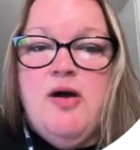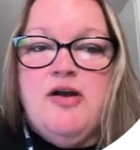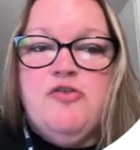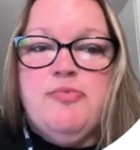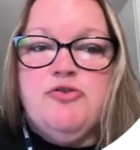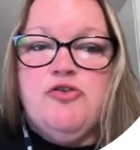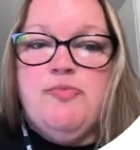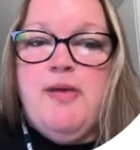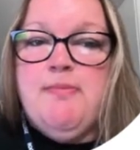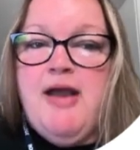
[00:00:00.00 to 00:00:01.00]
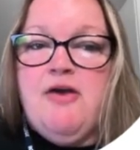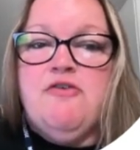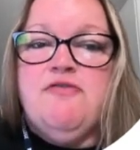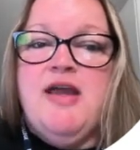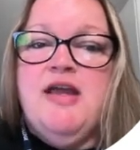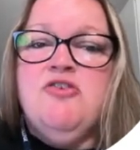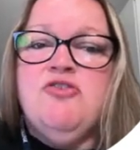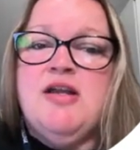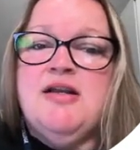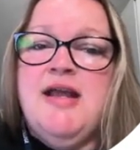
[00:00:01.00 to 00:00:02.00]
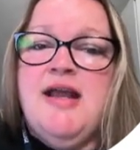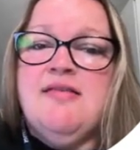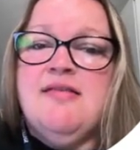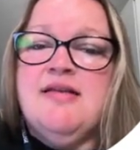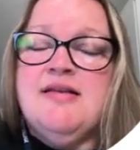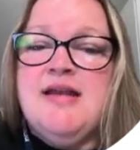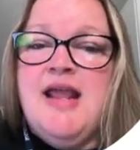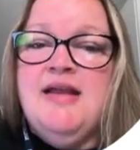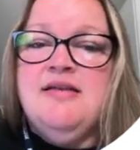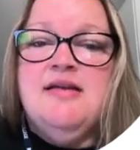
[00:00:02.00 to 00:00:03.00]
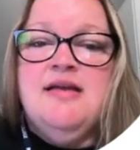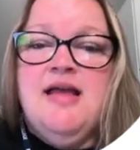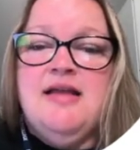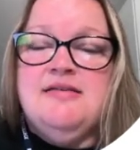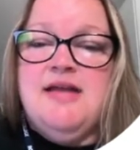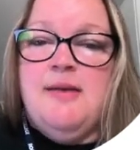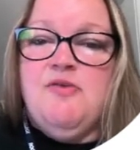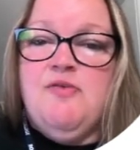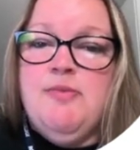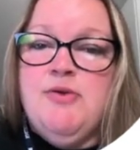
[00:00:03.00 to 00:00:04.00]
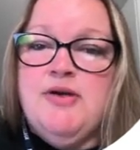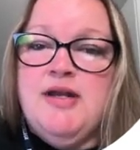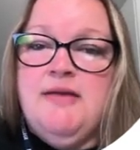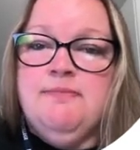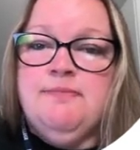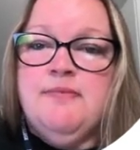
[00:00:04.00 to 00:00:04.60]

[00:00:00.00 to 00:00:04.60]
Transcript: is produced by macrophage and enhances innate and adaptive immunity.